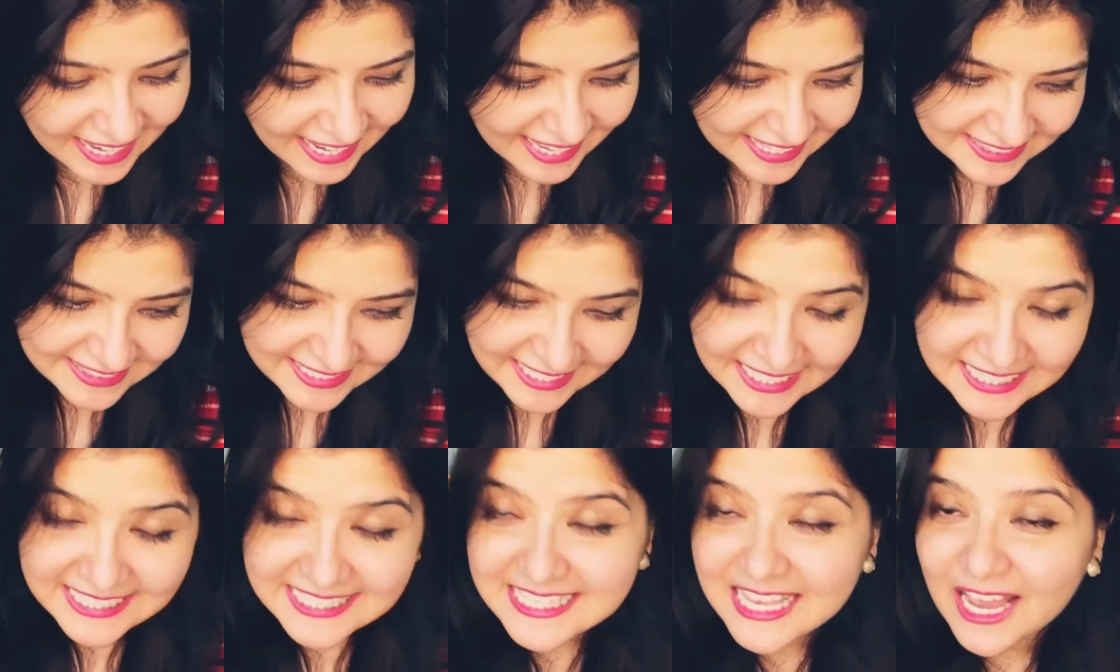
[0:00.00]
And
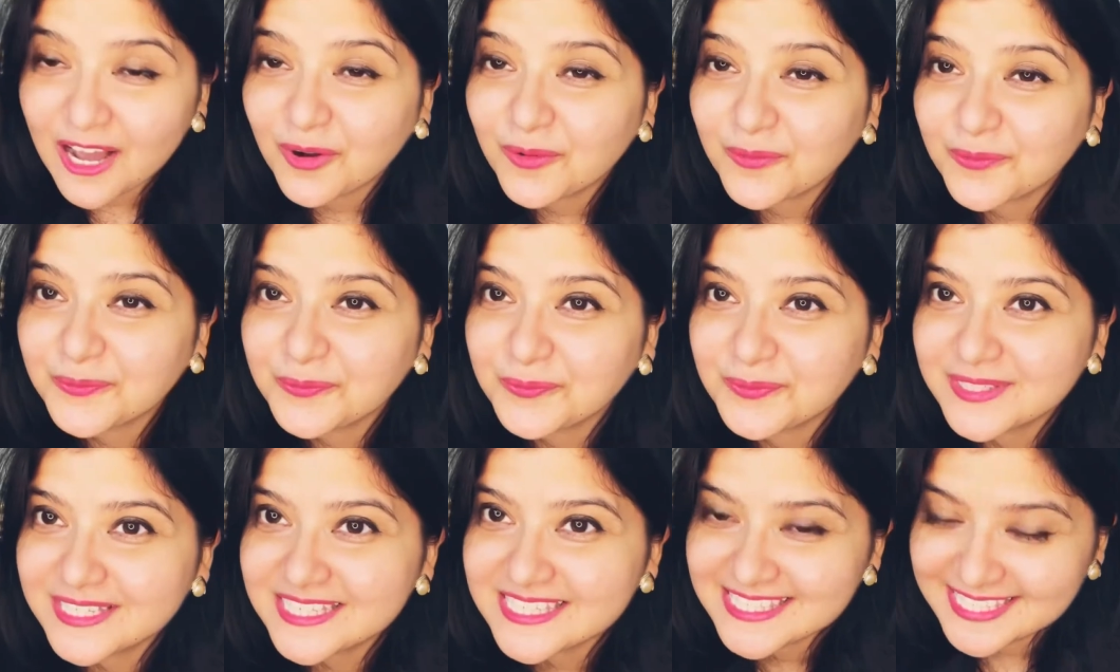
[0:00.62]
that's how
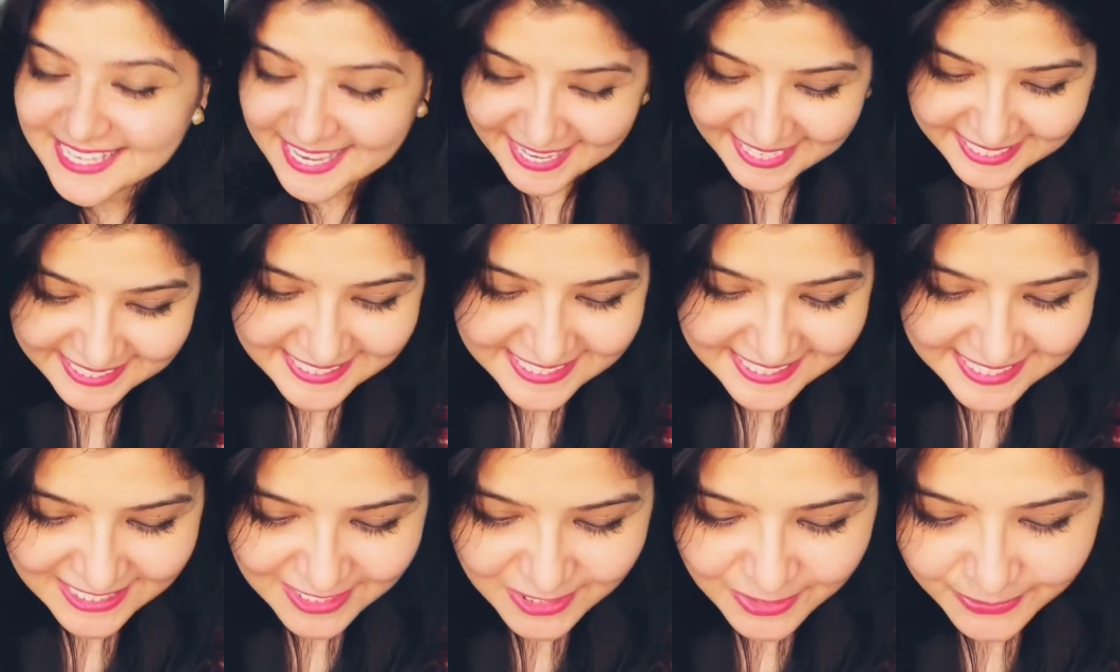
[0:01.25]
this
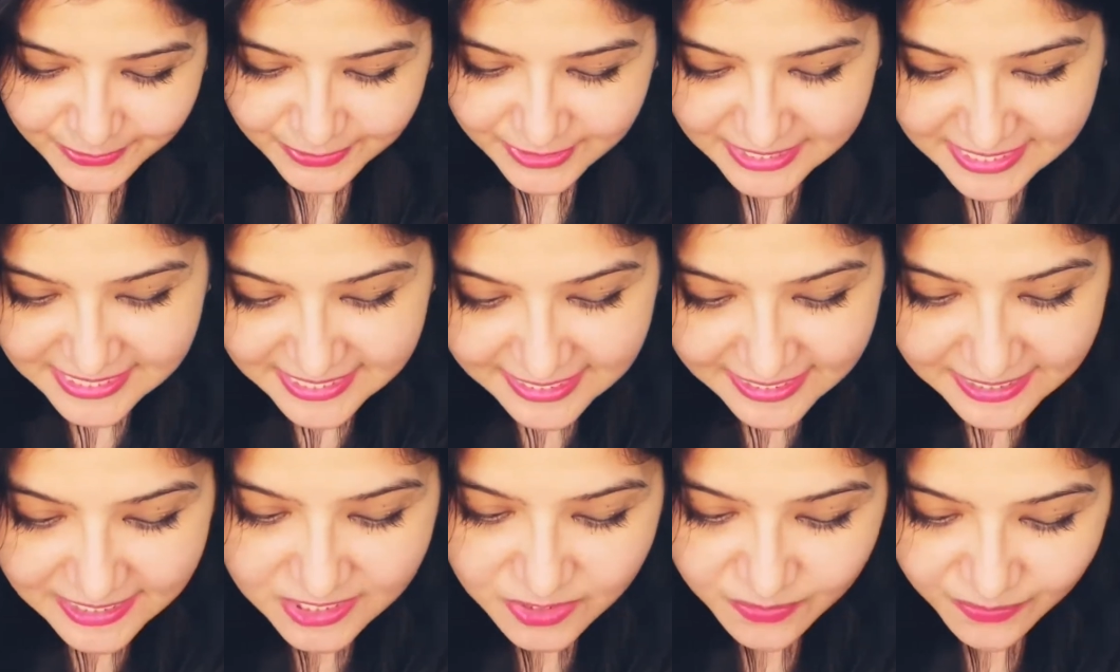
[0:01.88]
ends. So this
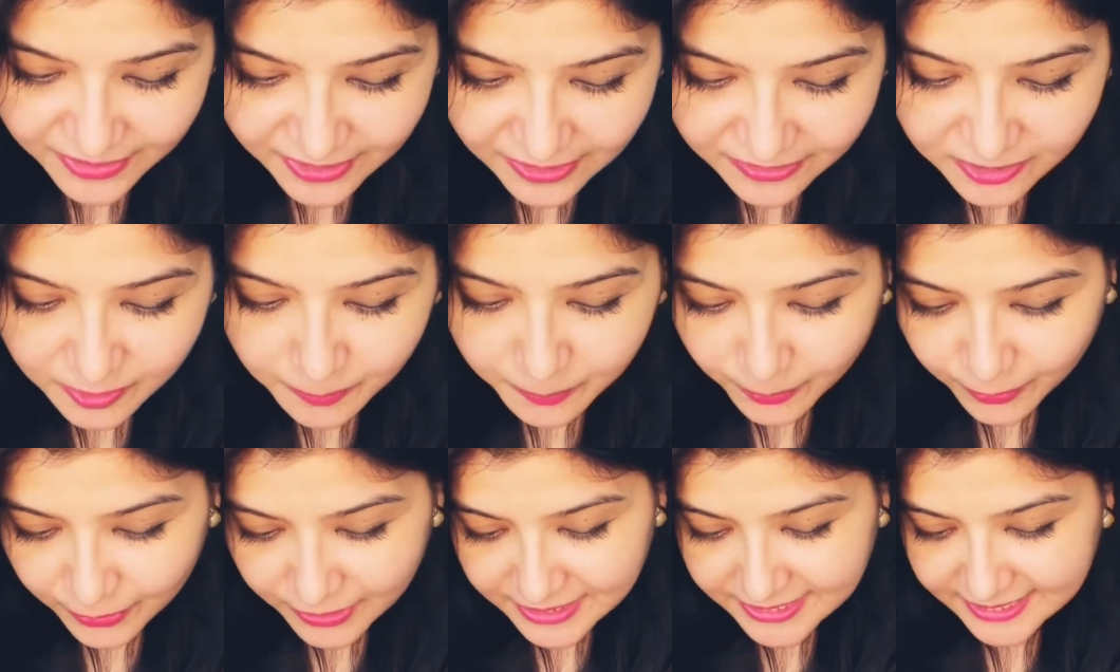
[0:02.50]
is one of the
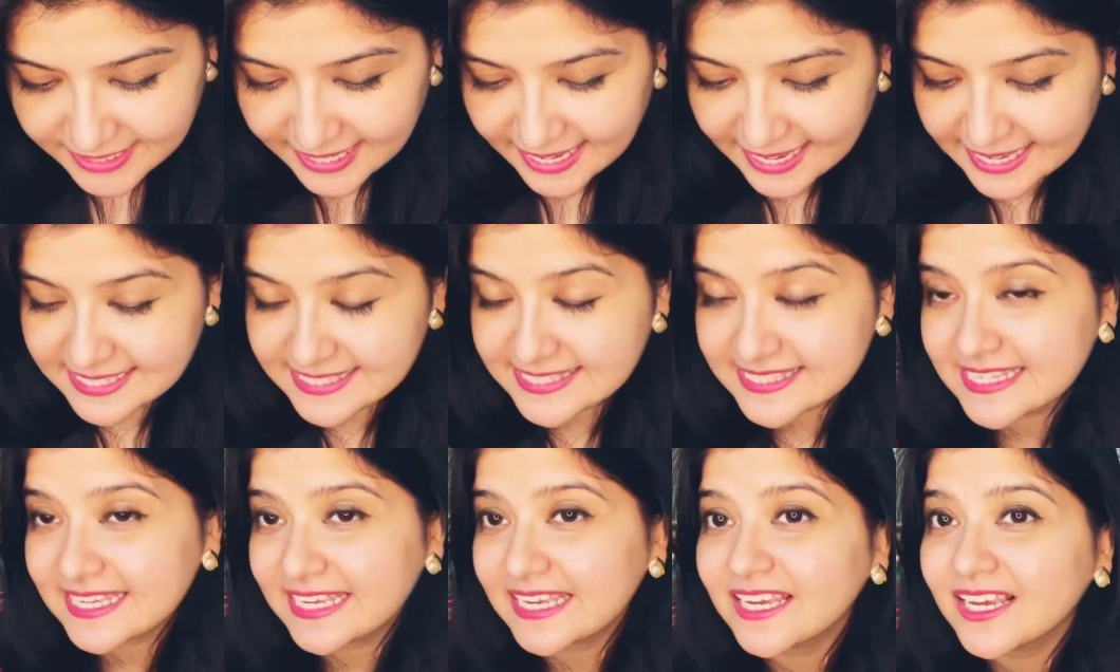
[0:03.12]
poetic
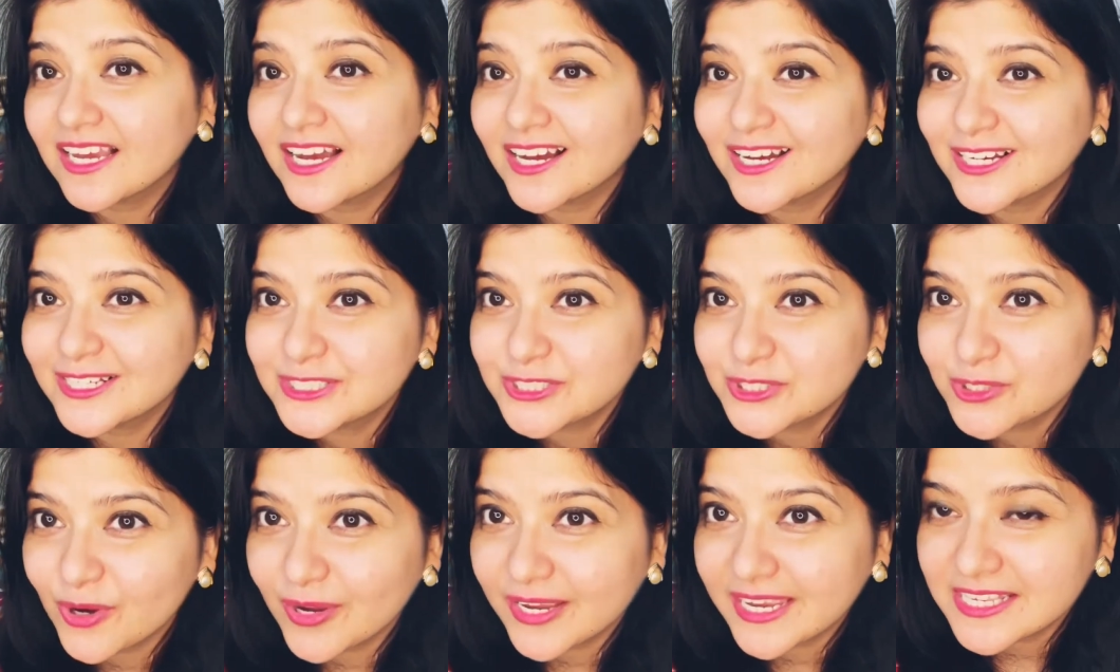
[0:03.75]
essay,
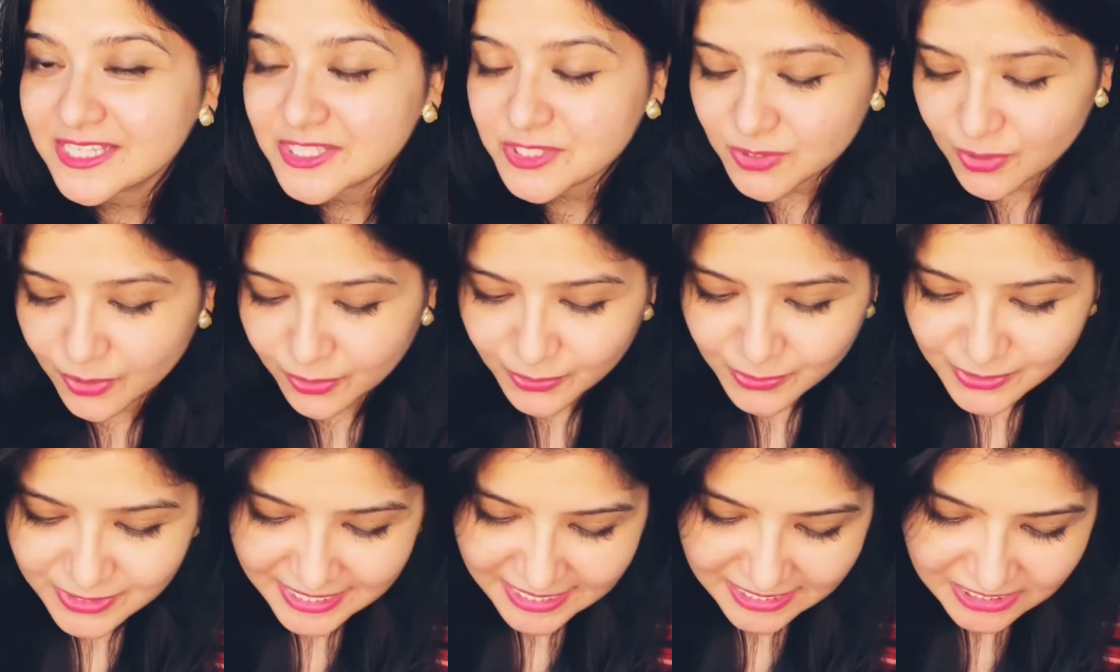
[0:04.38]
Joy and
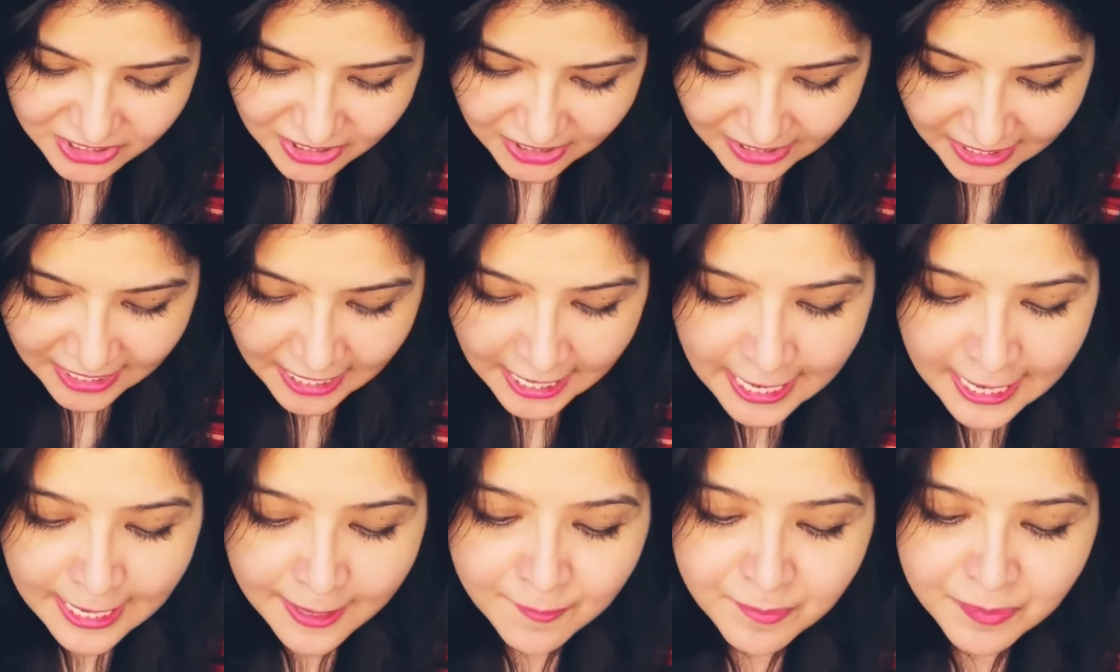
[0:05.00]
Sorrows. Actually,
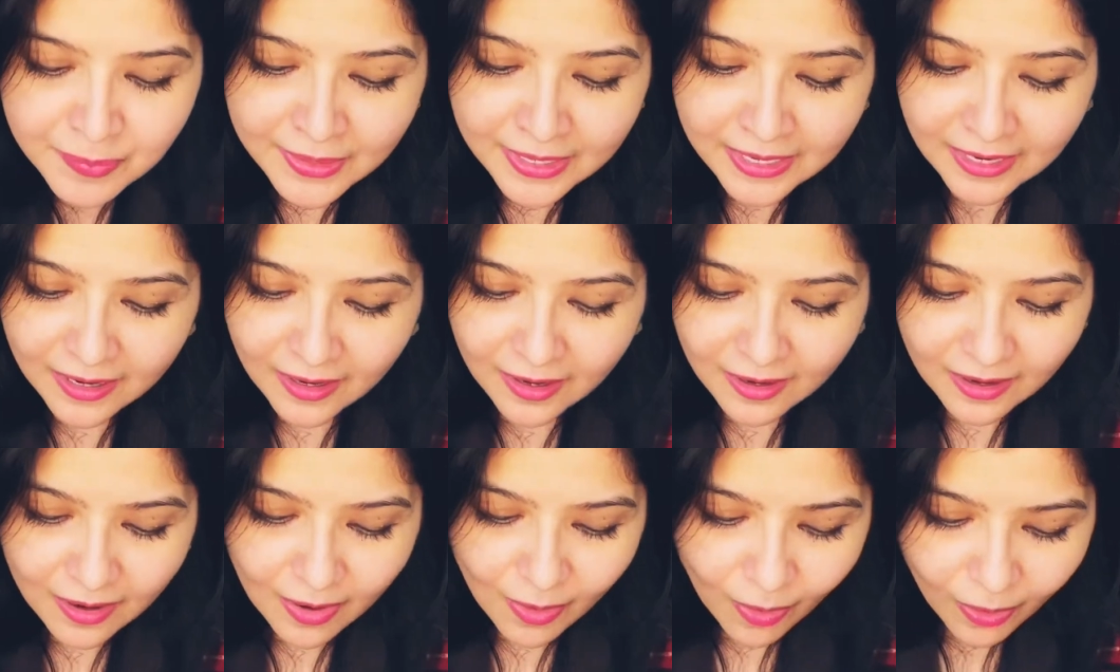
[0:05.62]

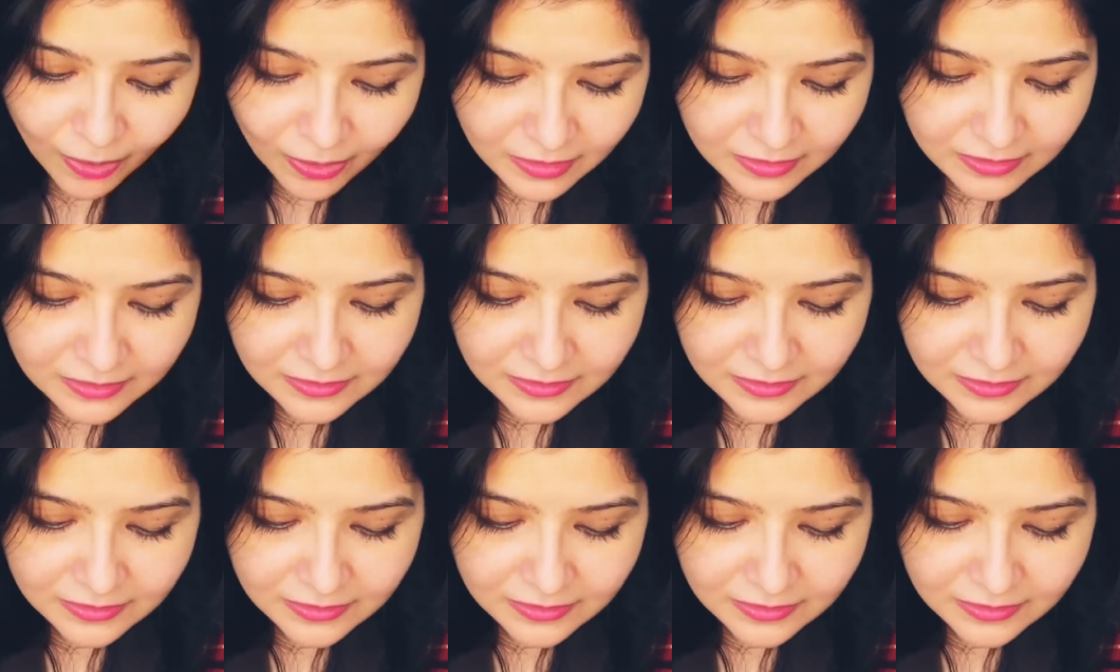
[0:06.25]
all